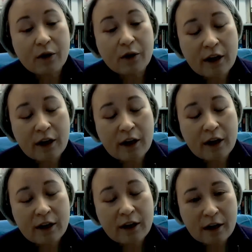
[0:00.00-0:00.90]
And that
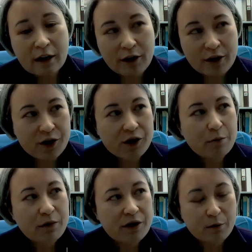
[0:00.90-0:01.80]
apprenticeship
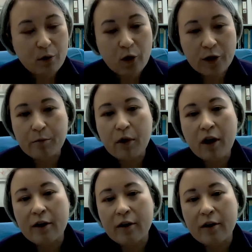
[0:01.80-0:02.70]
is an important
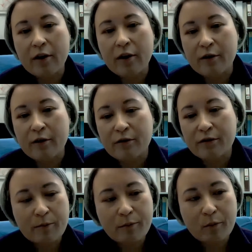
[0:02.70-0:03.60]
part of
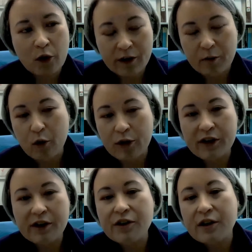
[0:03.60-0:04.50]
one of the important
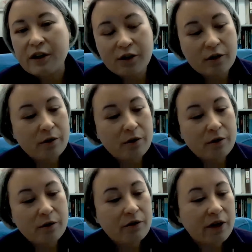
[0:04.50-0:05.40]
things you need to do then
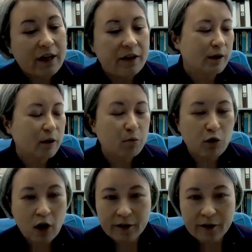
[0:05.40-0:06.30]
is to,
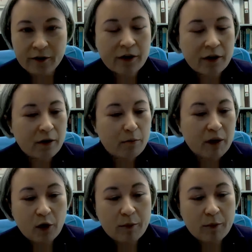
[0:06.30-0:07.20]
broaden, meet
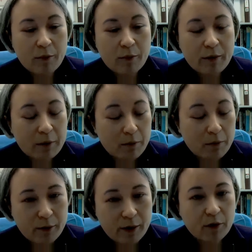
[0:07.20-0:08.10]
more people, talk to more
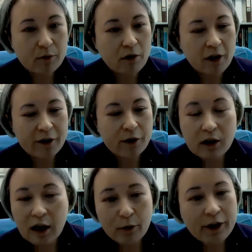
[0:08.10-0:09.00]
people, broaden your
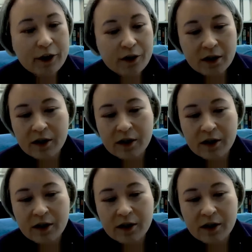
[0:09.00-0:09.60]
collaborations.